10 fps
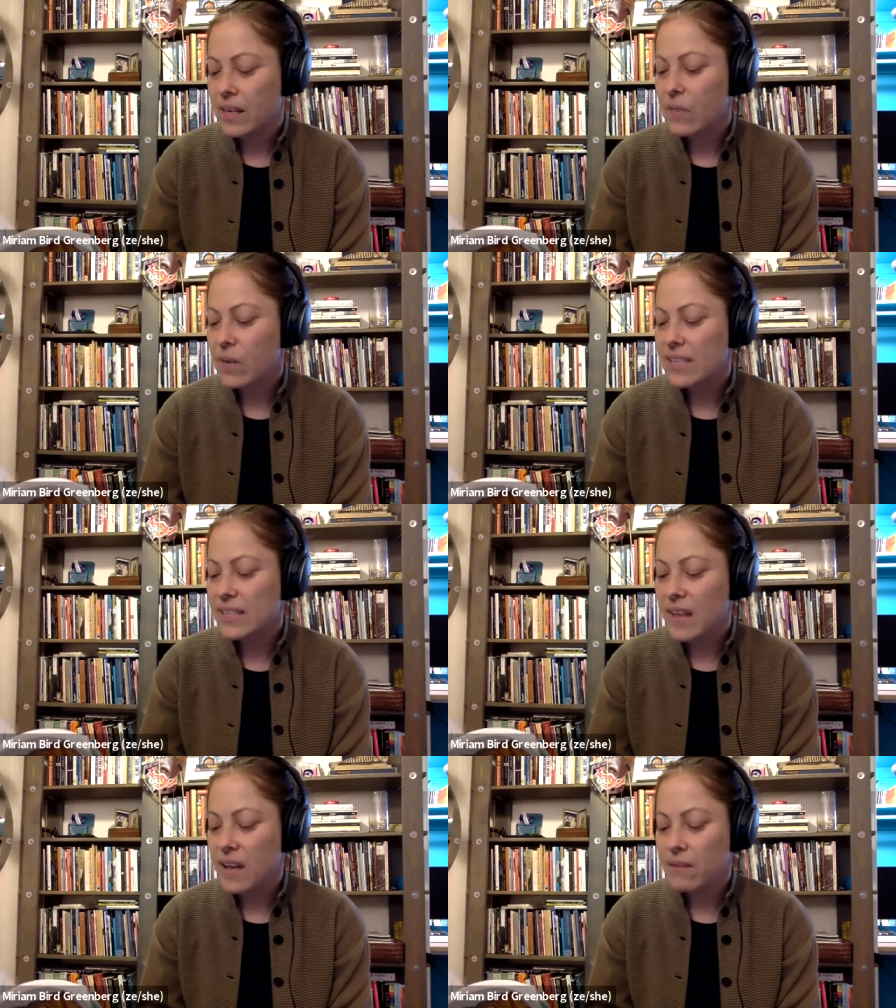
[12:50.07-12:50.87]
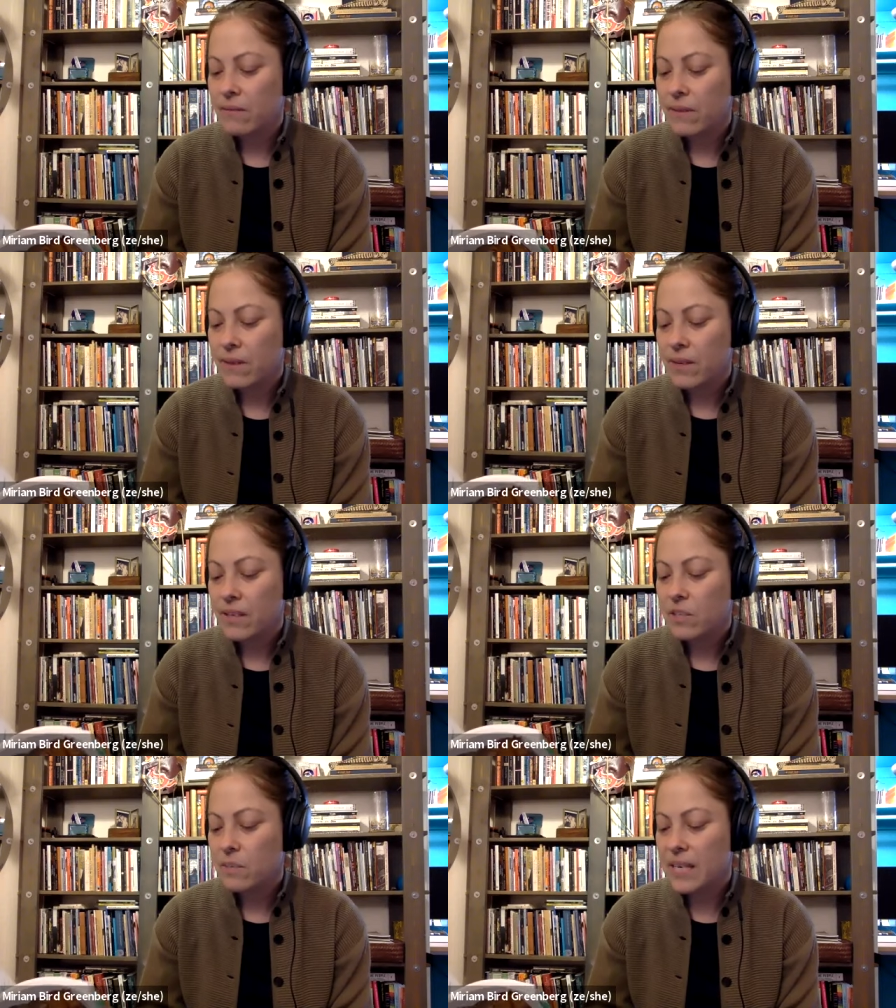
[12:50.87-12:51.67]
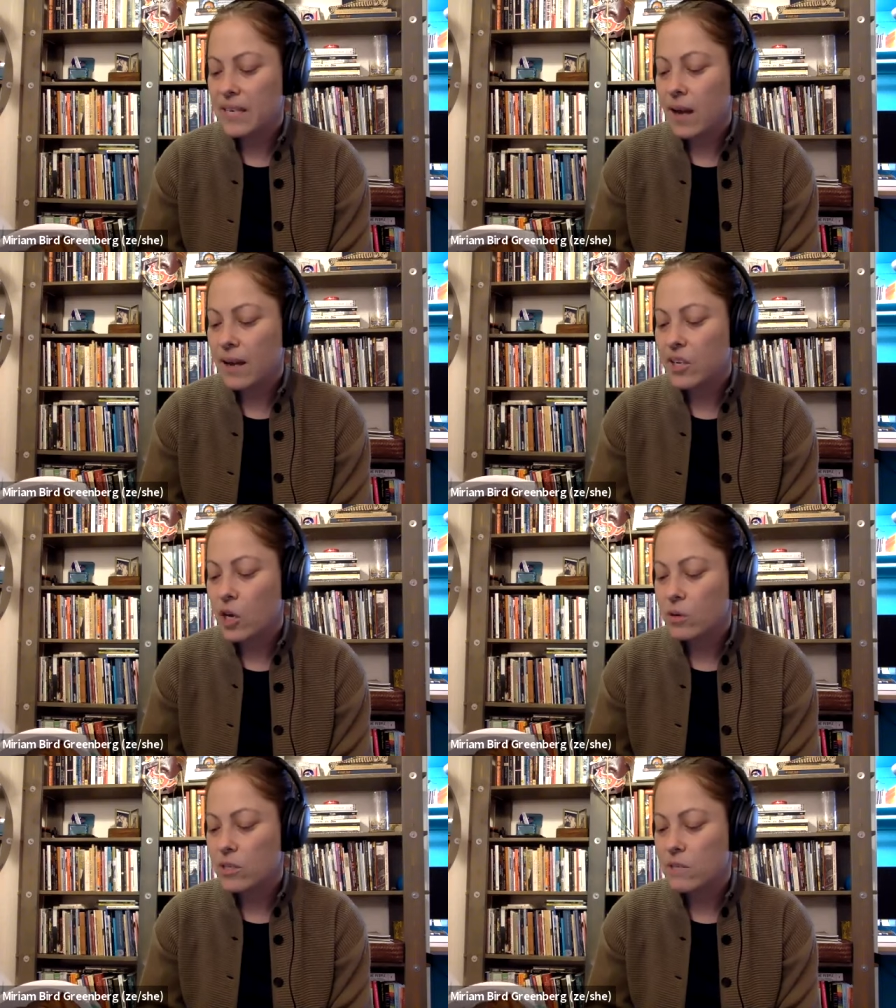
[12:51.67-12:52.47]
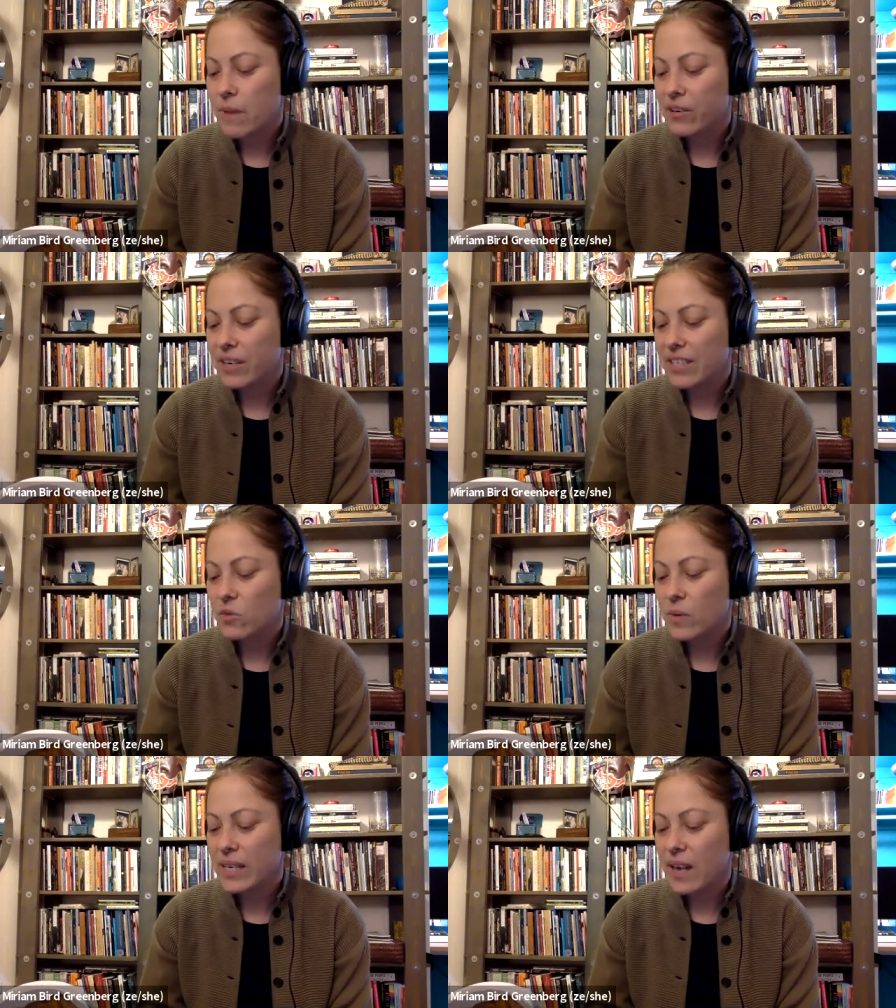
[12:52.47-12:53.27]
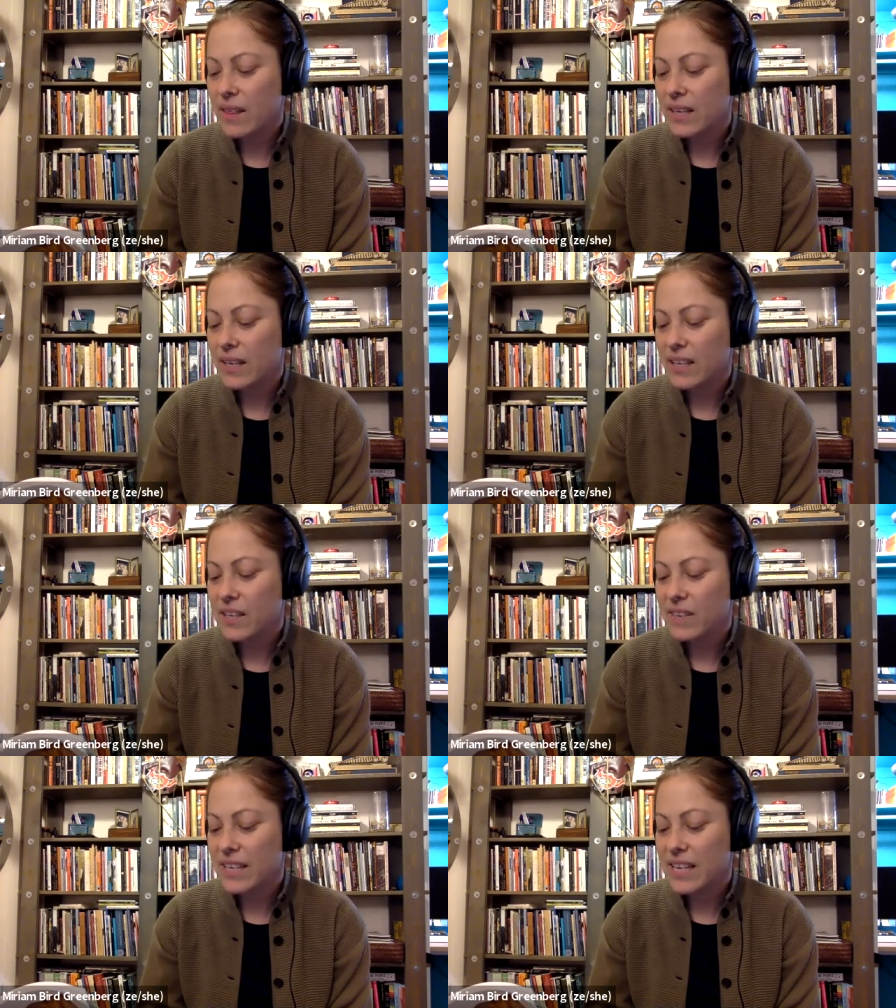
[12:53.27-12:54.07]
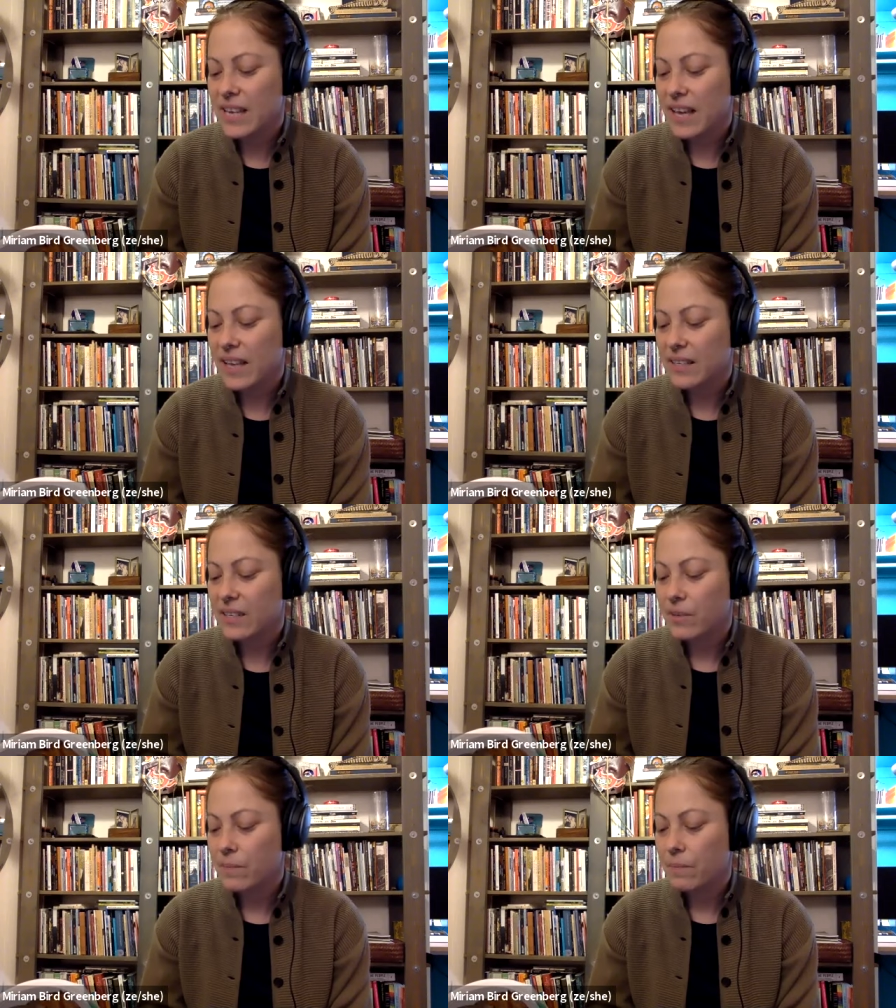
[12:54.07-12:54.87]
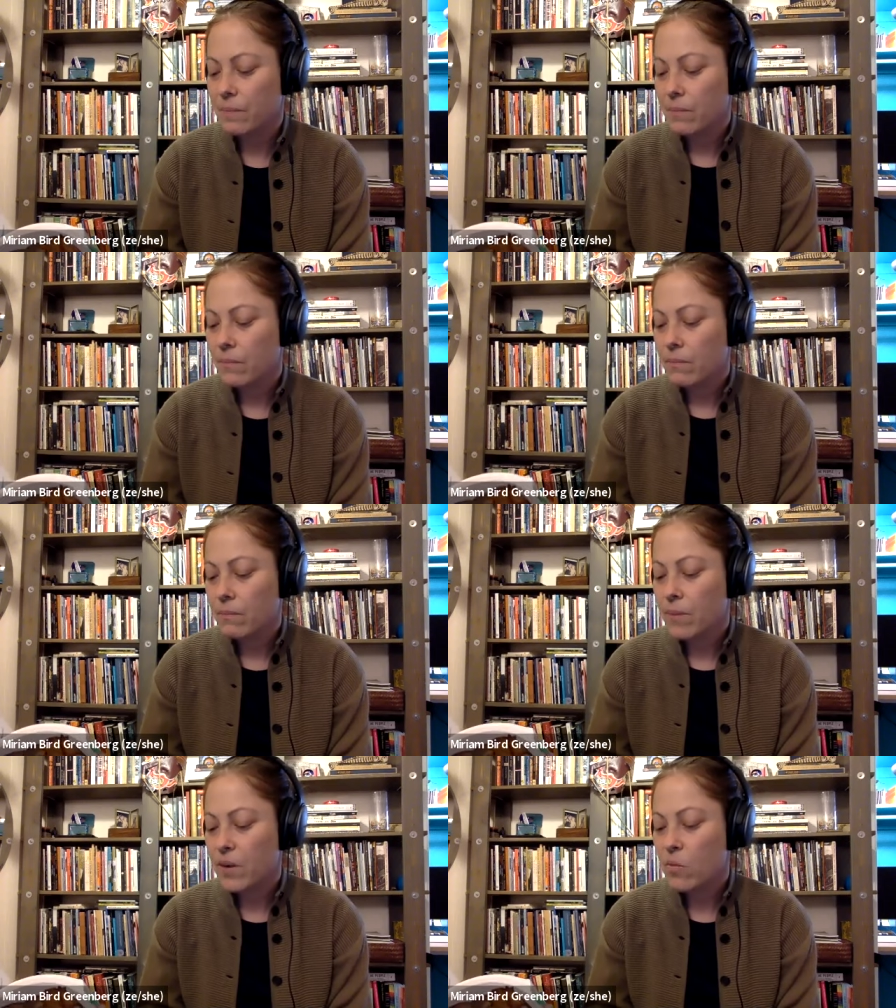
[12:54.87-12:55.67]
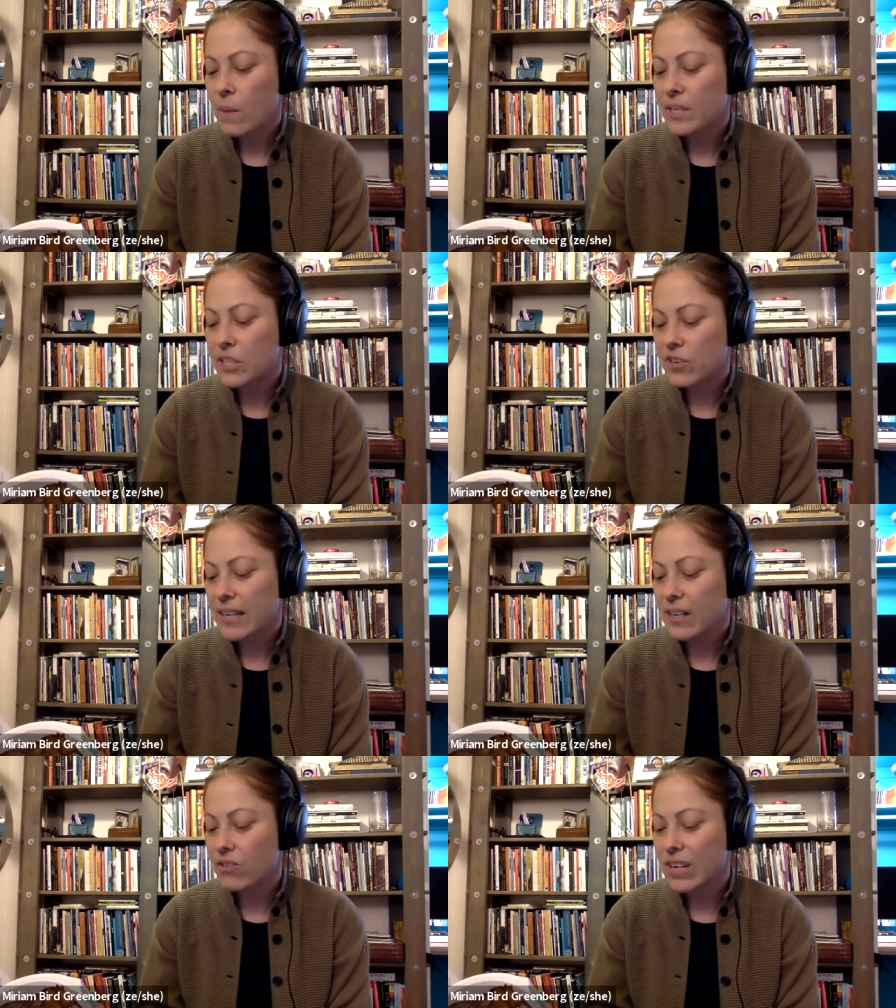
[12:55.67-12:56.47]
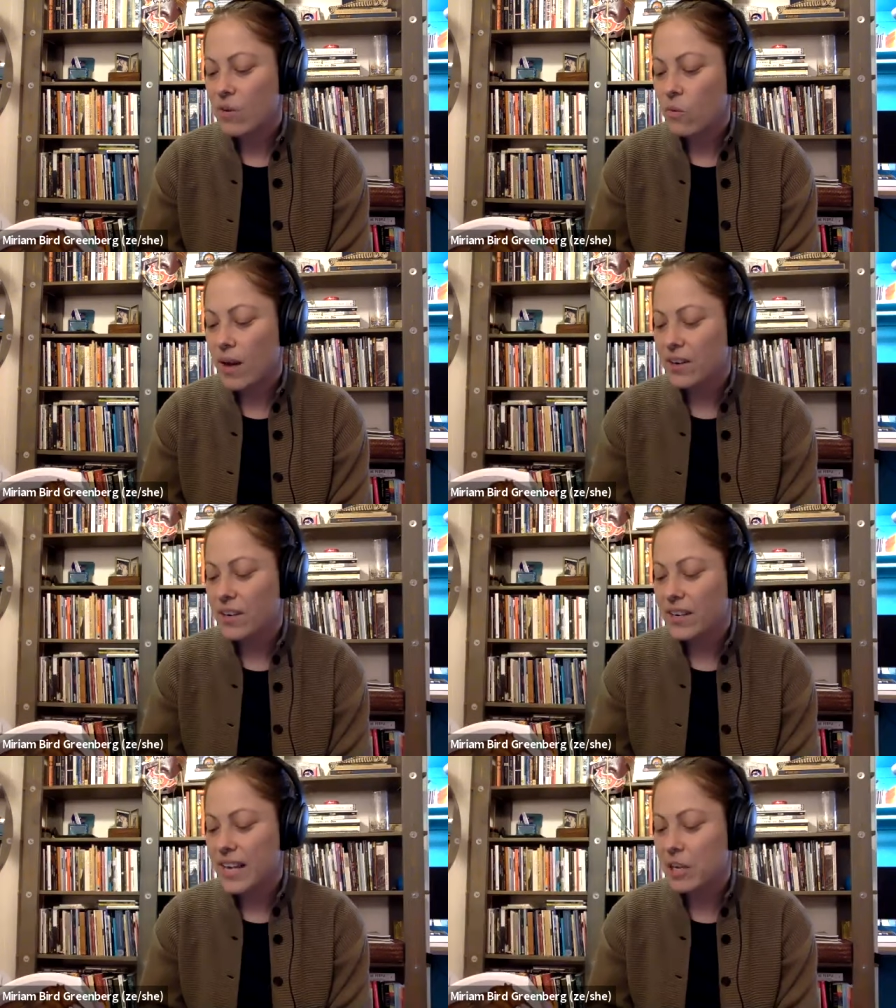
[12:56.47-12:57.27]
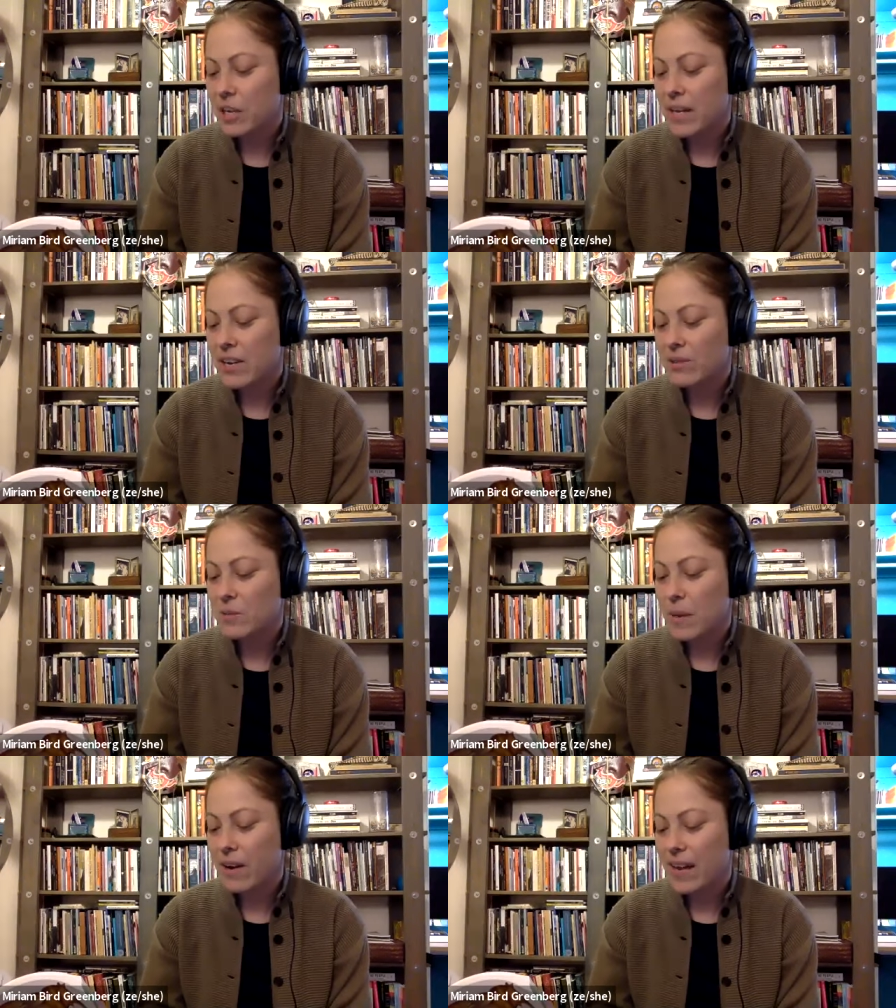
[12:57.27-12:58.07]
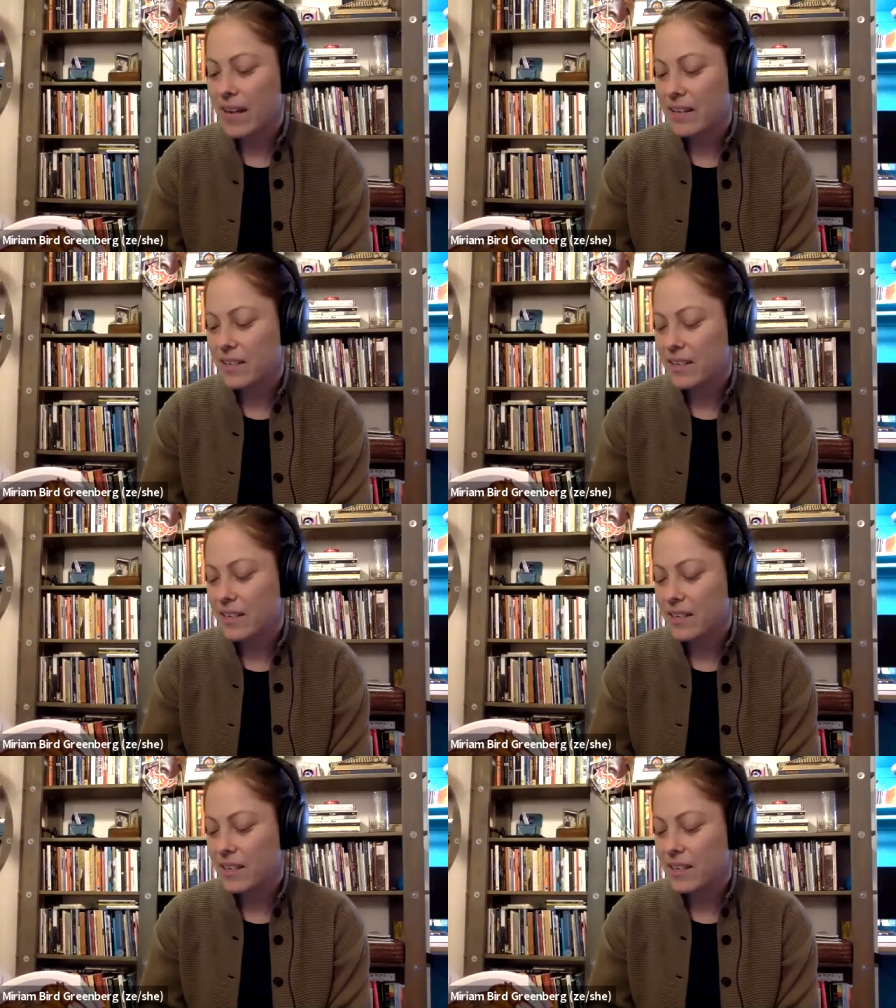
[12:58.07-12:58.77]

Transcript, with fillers: He wants love, to be not a ghost muttering sweet nothing even he can't hear, but a woman drinking creek water, catching minnows barehanded.